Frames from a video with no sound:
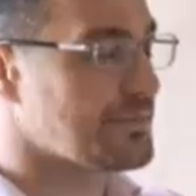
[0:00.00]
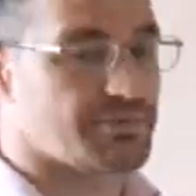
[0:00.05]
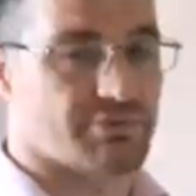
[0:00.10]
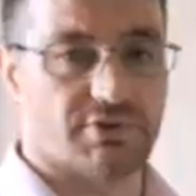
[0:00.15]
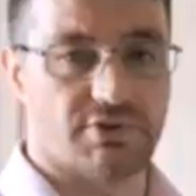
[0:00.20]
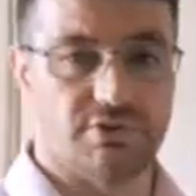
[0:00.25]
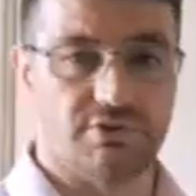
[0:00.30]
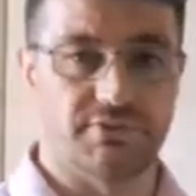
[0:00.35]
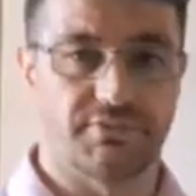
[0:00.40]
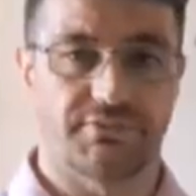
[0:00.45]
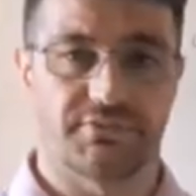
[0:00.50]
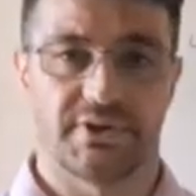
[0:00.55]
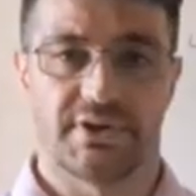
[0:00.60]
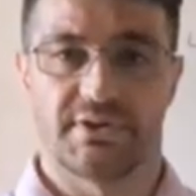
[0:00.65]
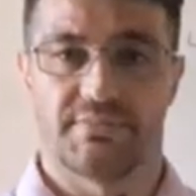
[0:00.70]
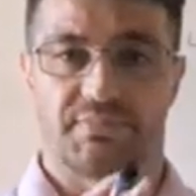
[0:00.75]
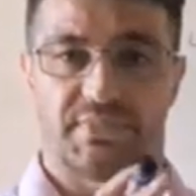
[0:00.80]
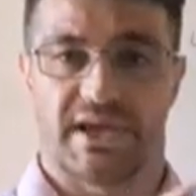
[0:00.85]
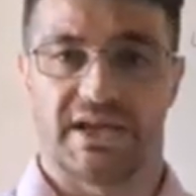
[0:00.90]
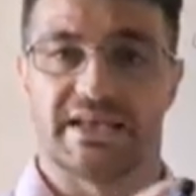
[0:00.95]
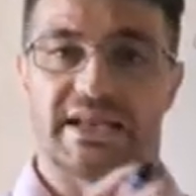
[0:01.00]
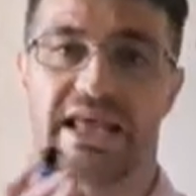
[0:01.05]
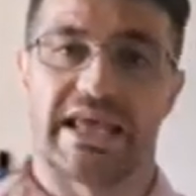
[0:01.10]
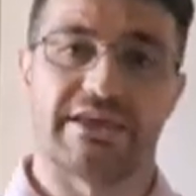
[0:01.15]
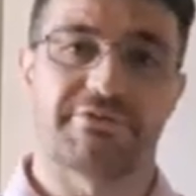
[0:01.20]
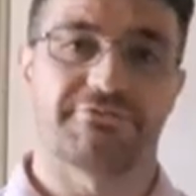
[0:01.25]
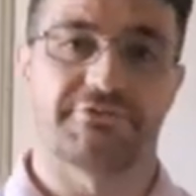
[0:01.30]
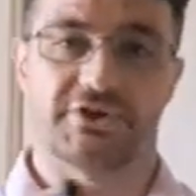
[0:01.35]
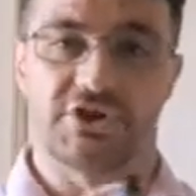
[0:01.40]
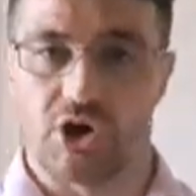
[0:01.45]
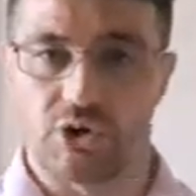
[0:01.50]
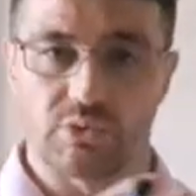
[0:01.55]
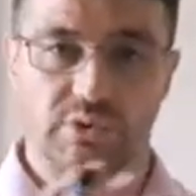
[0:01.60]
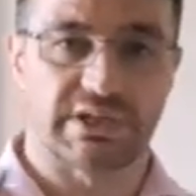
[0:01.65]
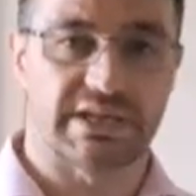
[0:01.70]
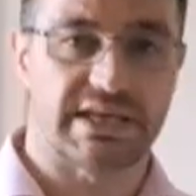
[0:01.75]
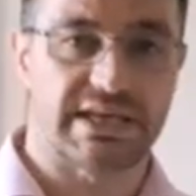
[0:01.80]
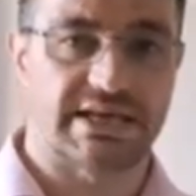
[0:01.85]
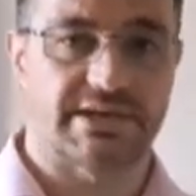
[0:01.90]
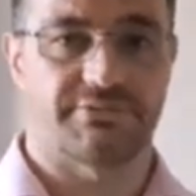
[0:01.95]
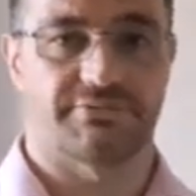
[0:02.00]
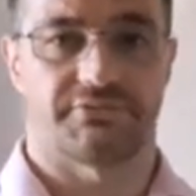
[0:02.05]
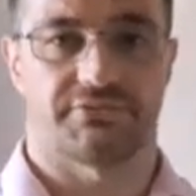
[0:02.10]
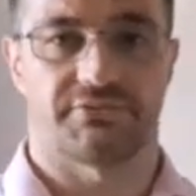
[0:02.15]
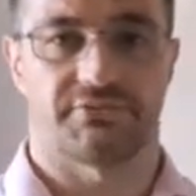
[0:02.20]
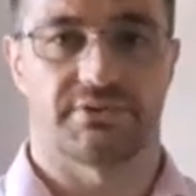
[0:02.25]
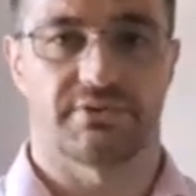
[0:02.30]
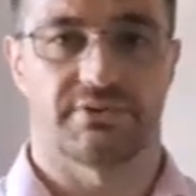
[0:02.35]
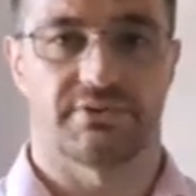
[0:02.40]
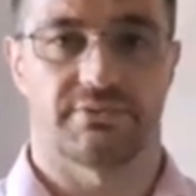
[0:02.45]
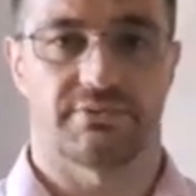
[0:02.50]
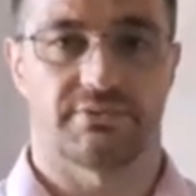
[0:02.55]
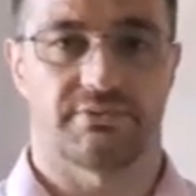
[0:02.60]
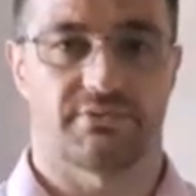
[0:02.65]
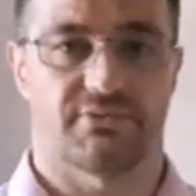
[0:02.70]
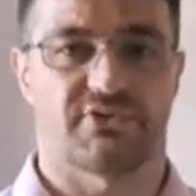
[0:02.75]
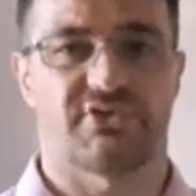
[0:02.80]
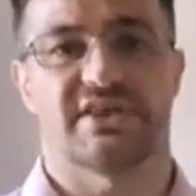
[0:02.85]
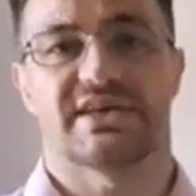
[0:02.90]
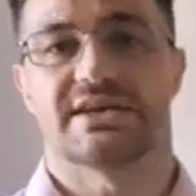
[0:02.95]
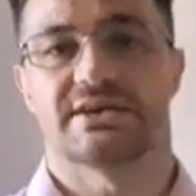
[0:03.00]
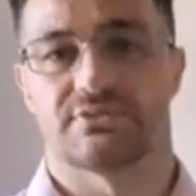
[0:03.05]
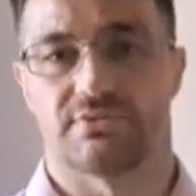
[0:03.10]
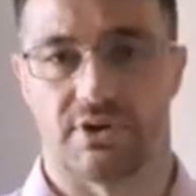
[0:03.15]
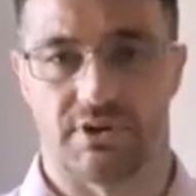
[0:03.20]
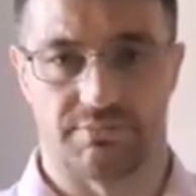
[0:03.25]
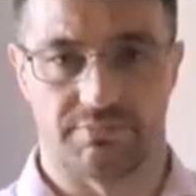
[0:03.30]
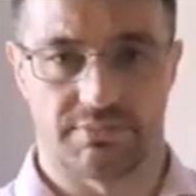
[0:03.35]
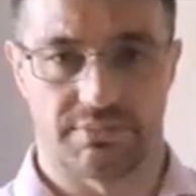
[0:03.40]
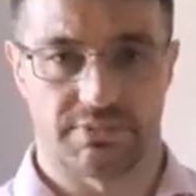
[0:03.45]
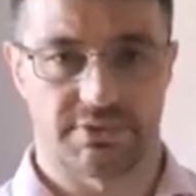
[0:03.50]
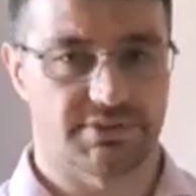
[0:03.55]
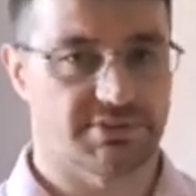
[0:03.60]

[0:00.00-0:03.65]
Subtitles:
prove an if and only if theorem,